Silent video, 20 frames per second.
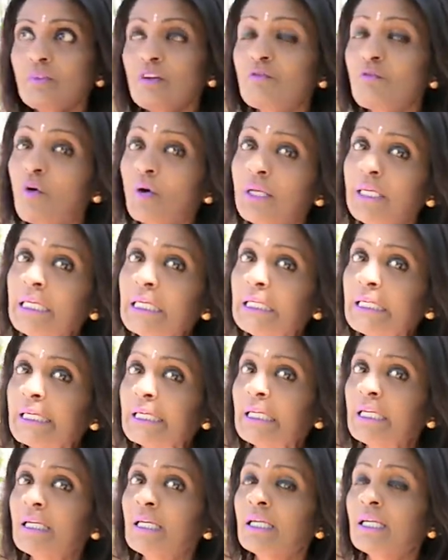for
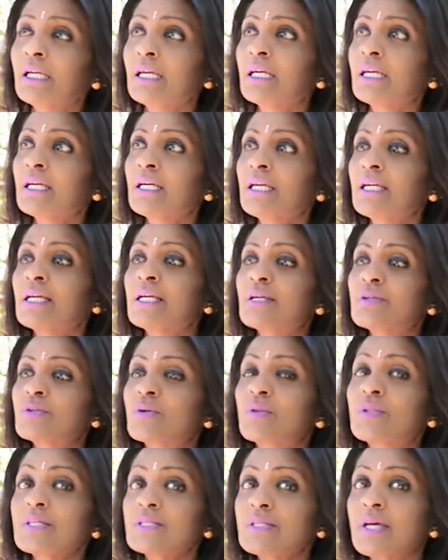healing, so
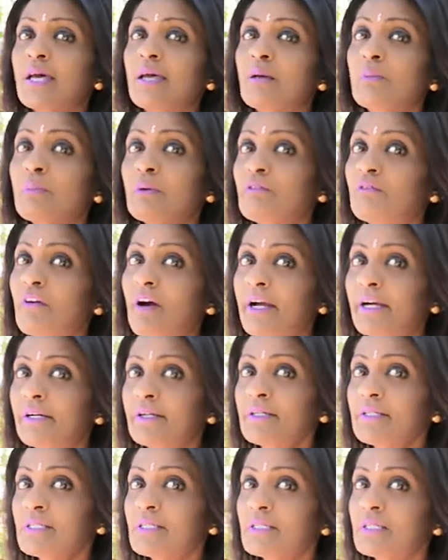these are
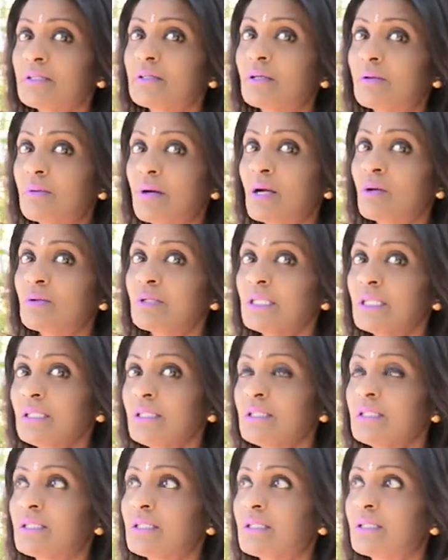amplifiers around
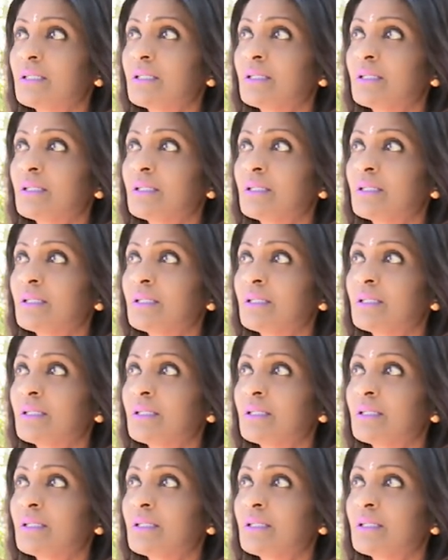it